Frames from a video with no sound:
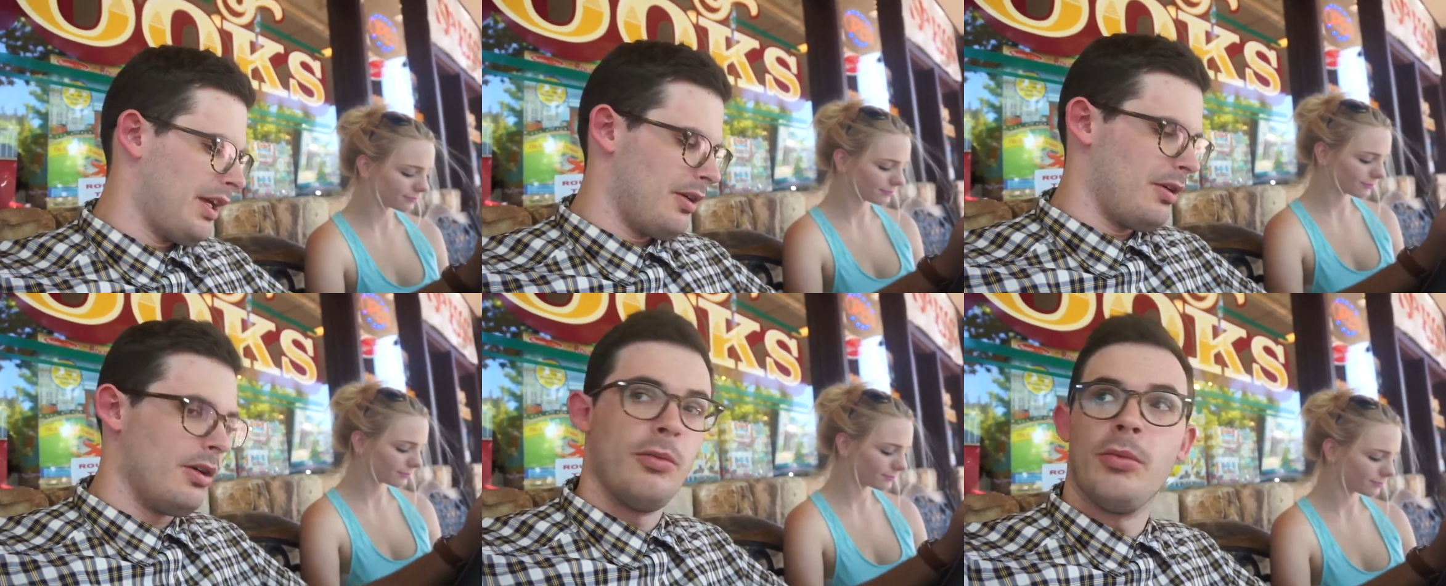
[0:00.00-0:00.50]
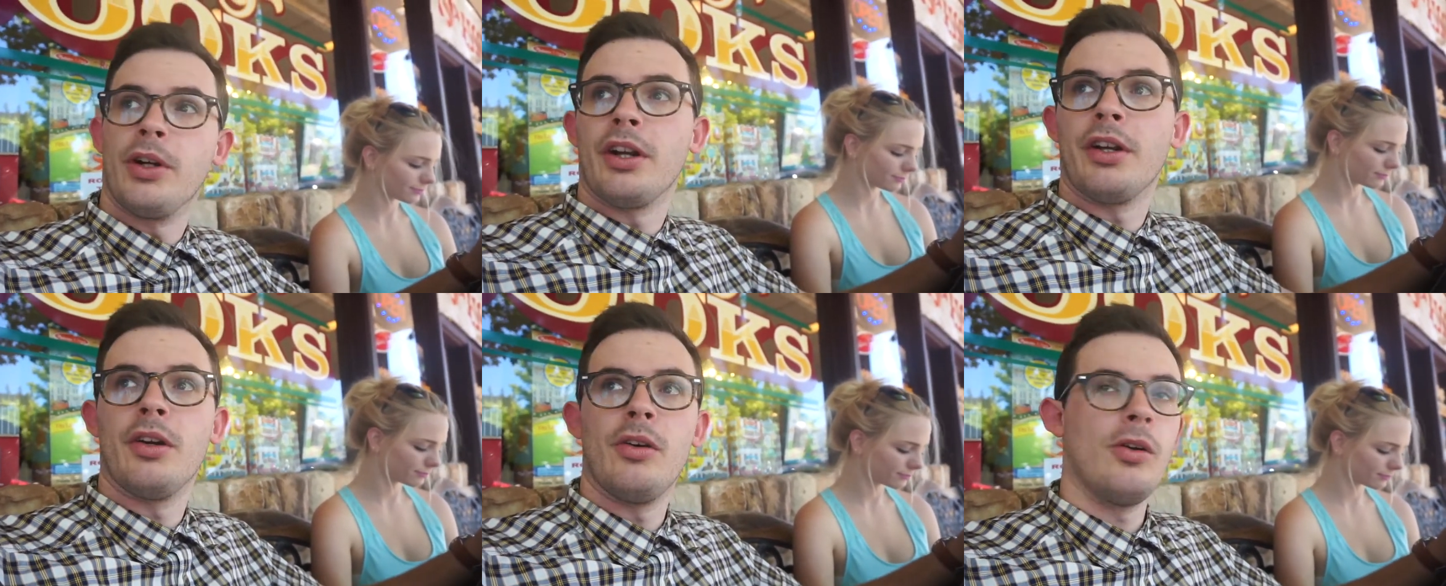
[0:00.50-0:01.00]
Speaker 1: get home, we're gonna
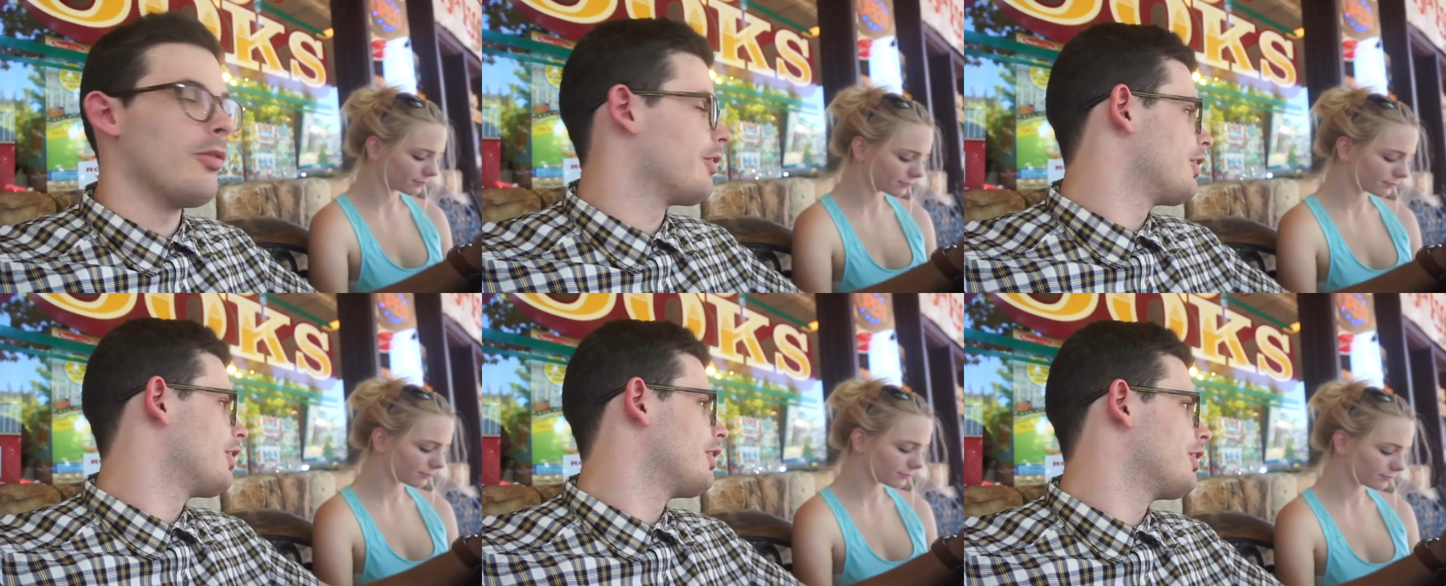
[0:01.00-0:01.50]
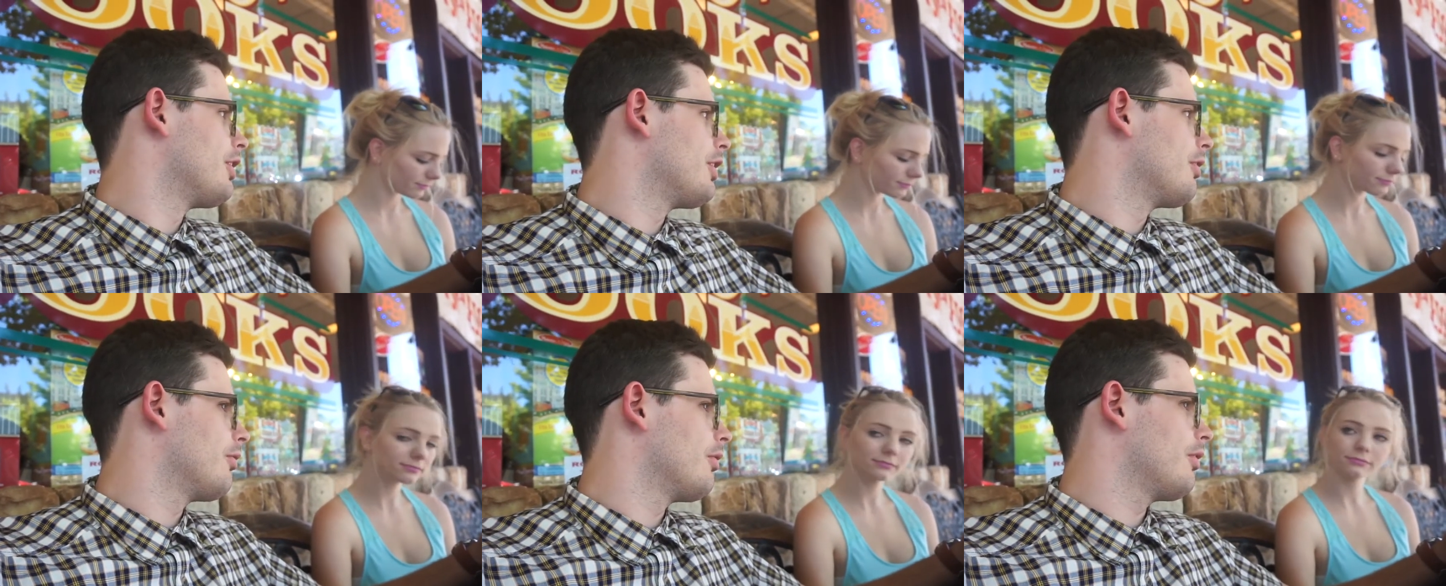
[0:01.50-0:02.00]
go over.
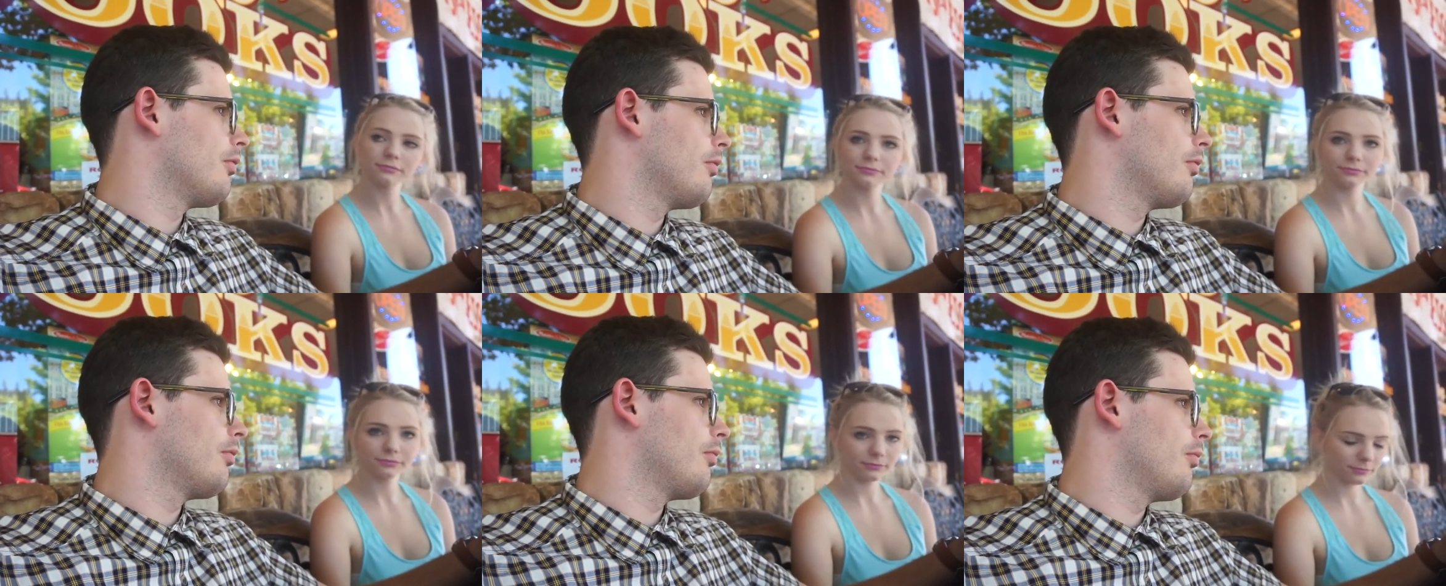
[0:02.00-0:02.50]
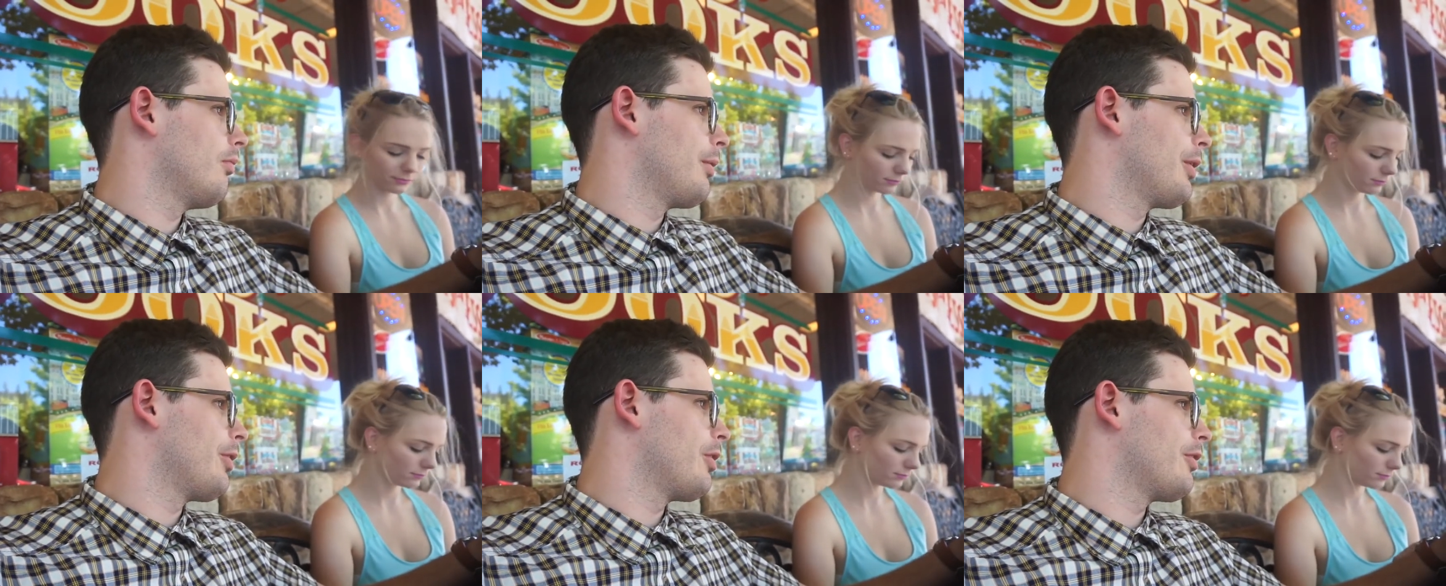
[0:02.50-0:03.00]
What are we
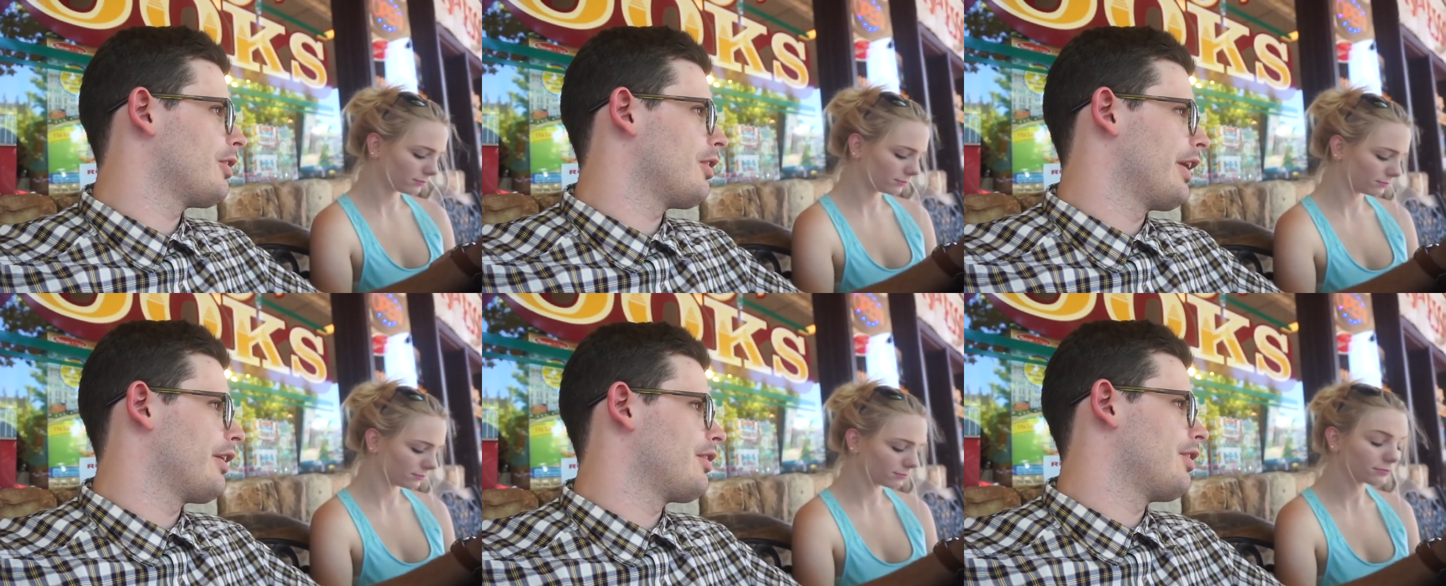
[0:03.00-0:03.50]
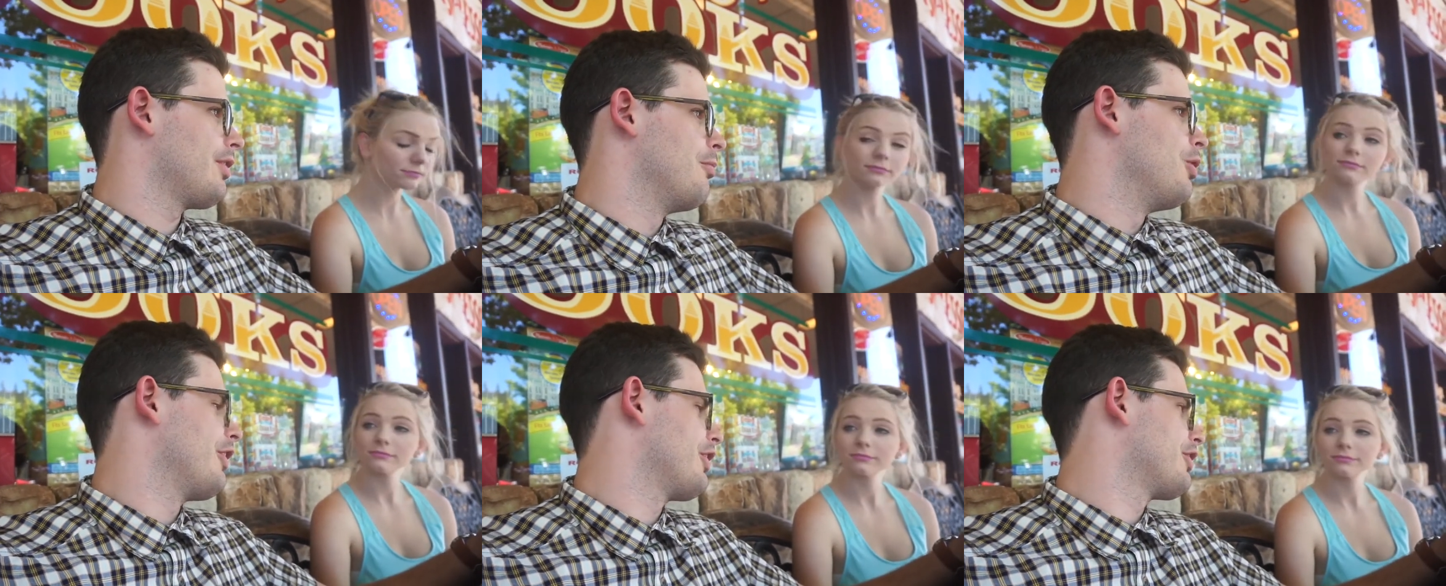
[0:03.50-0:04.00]
going over? Like this
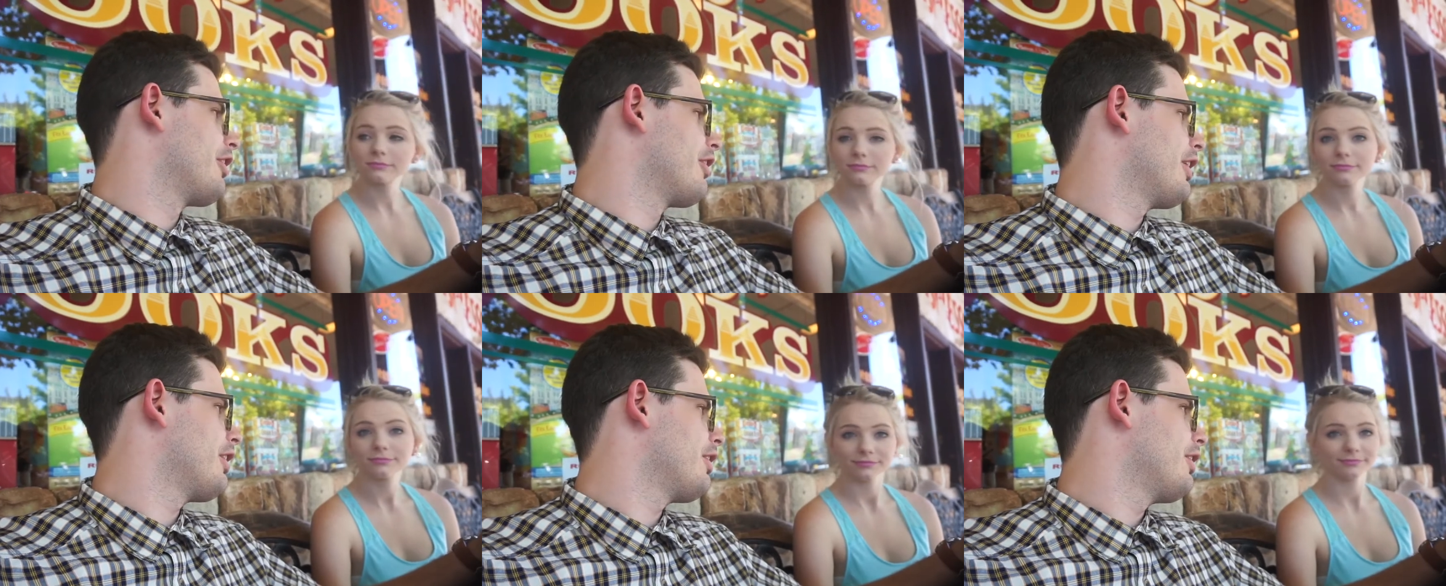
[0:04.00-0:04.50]
moving stuff, right?